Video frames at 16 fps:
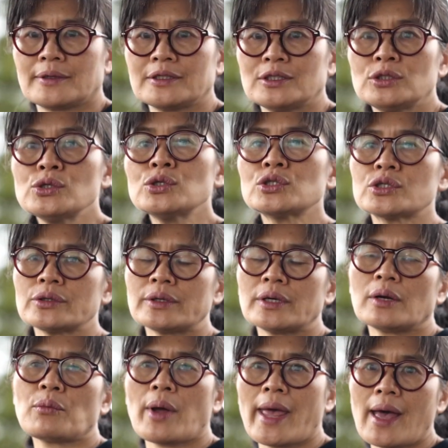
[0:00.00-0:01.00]

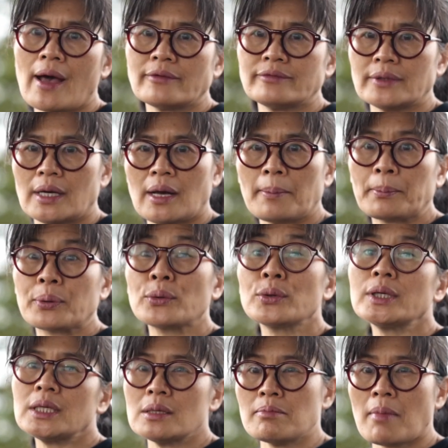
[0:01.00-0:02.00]
Usually we have a
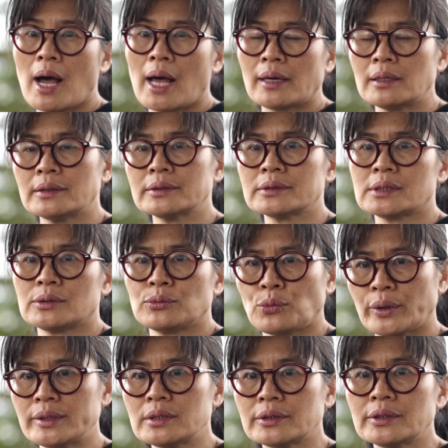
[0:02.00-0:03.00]
pretty mild
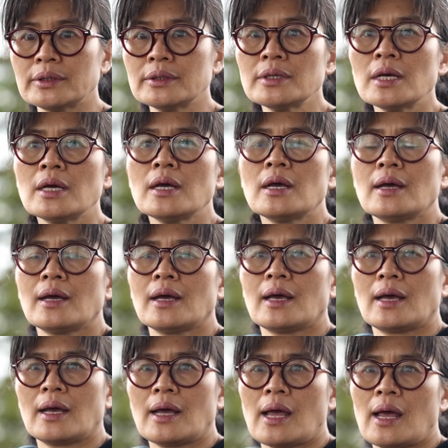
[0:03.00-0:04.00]
winter
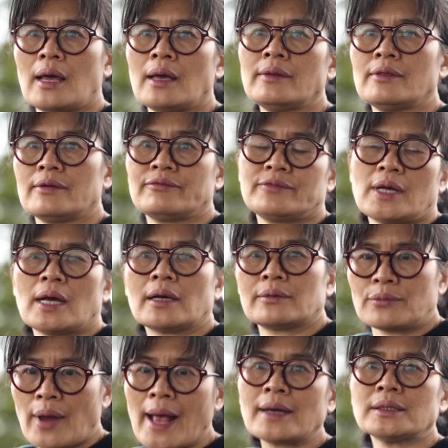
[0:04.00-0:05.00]
and
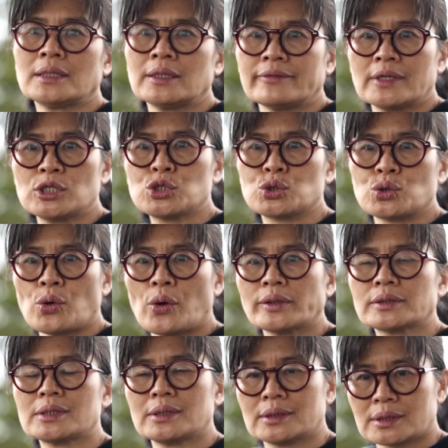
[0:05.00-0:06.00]
relatively
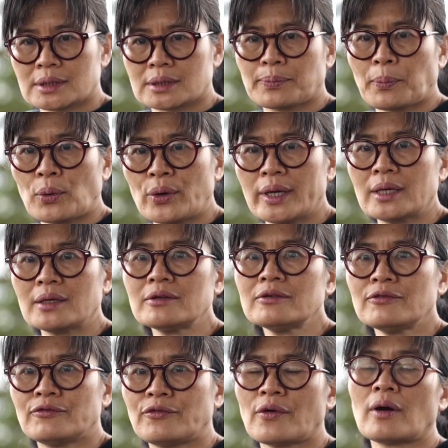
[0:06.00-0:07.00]
short spring
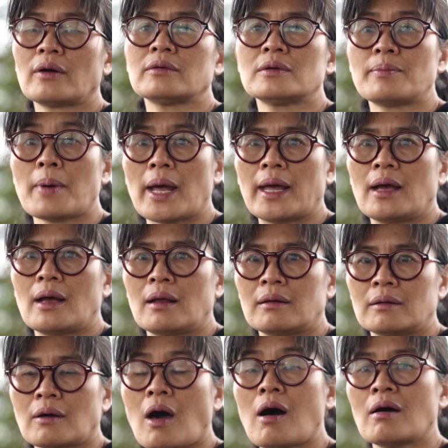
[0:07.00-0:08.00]
followed by a
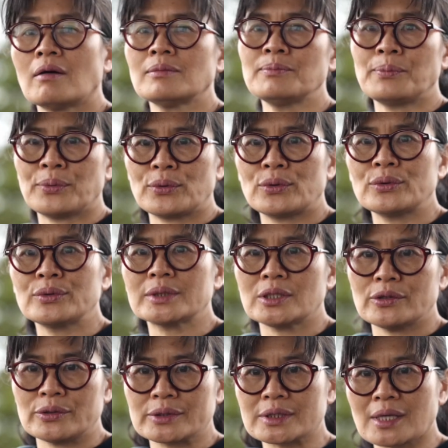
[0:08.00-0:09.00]
long,
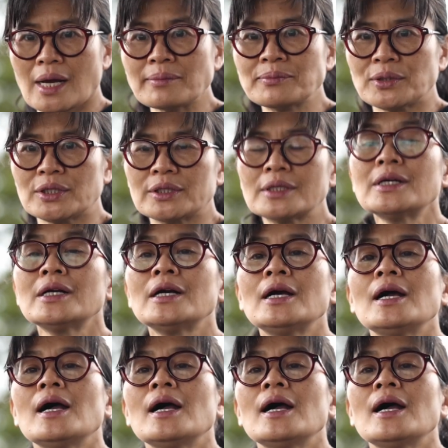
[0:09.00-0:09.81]
brutal summer.